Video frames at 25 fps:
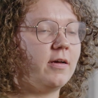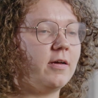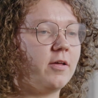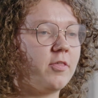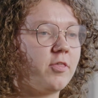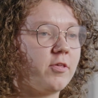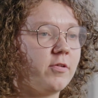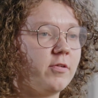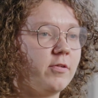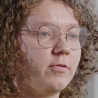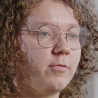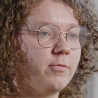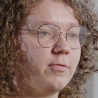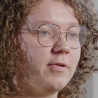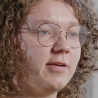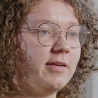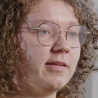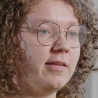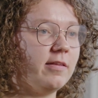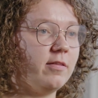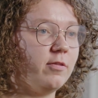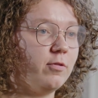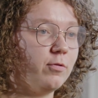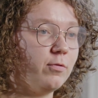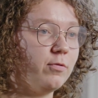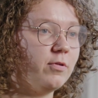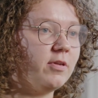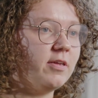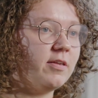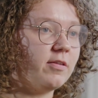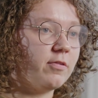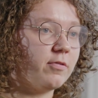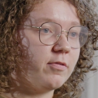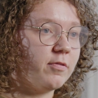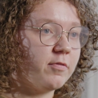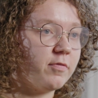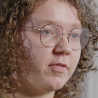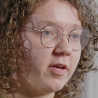uh, so you really do
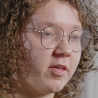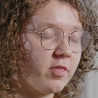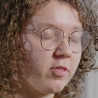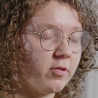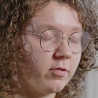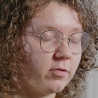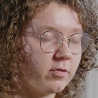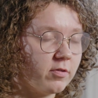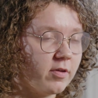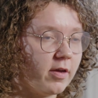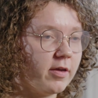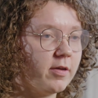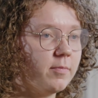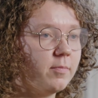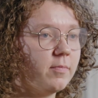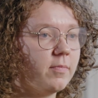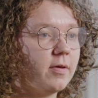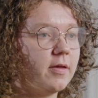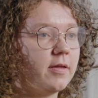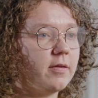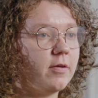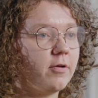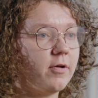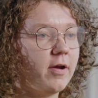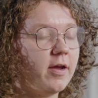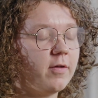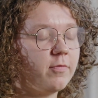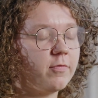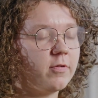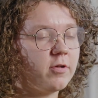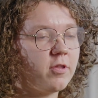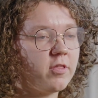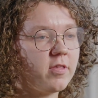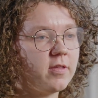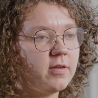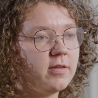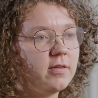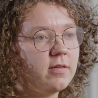need to invest your time and your
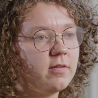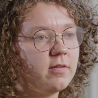efforts in